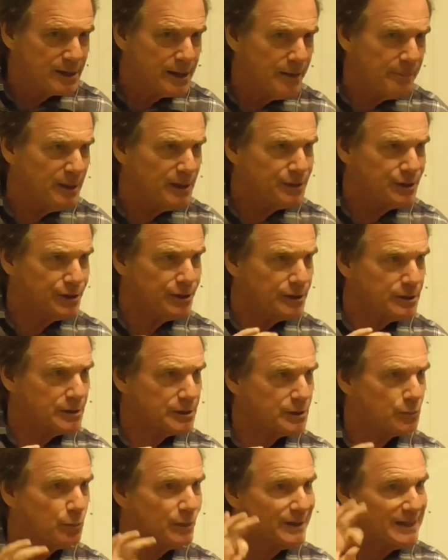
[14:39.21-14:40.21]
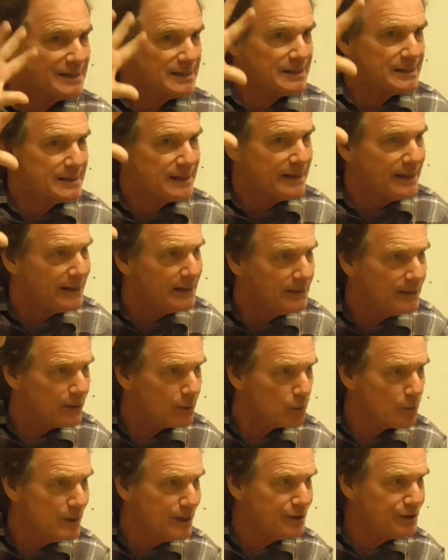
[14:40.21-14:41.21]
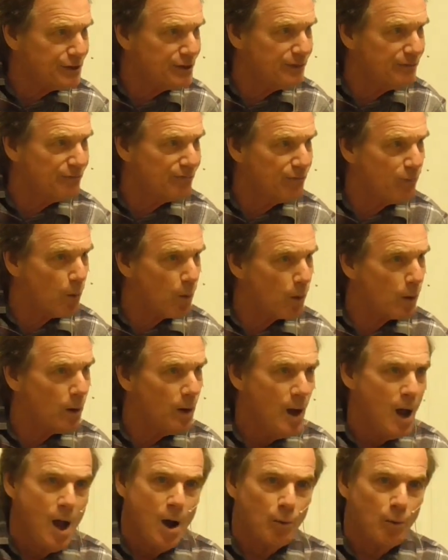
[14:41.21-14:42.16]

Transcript: images with this thing they're reaching for,